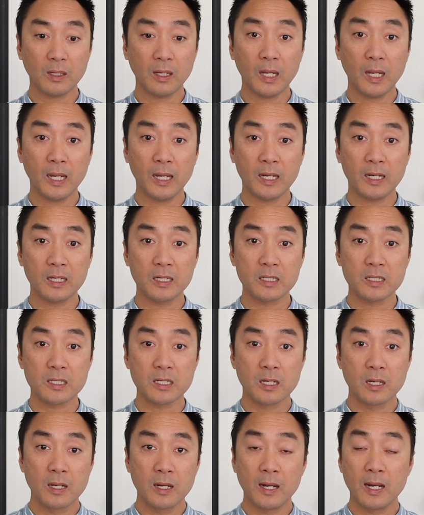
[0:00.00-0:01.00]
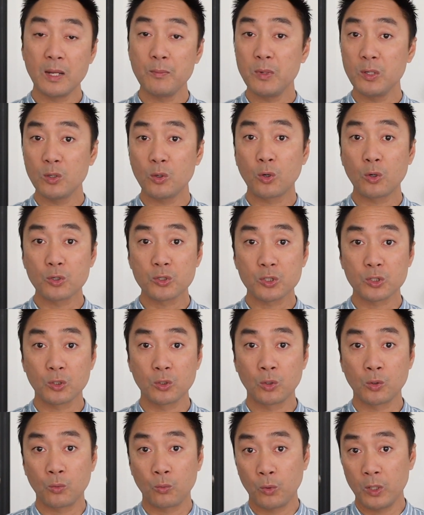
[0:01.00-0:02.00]
And let me know
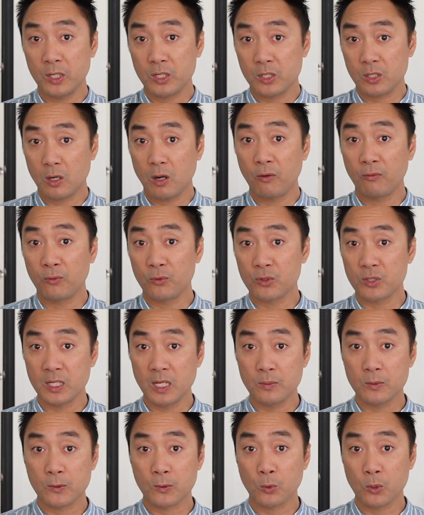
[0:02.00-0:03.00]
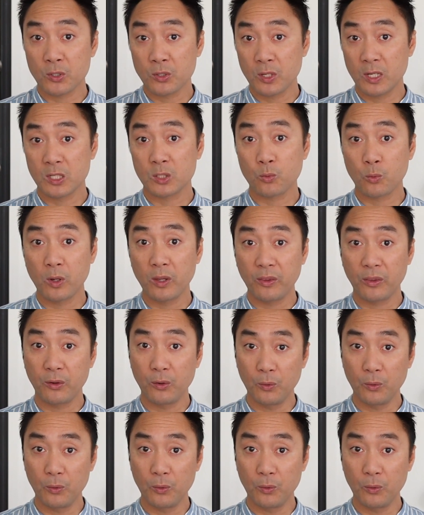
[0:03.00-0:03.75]
also which of those tips resonates with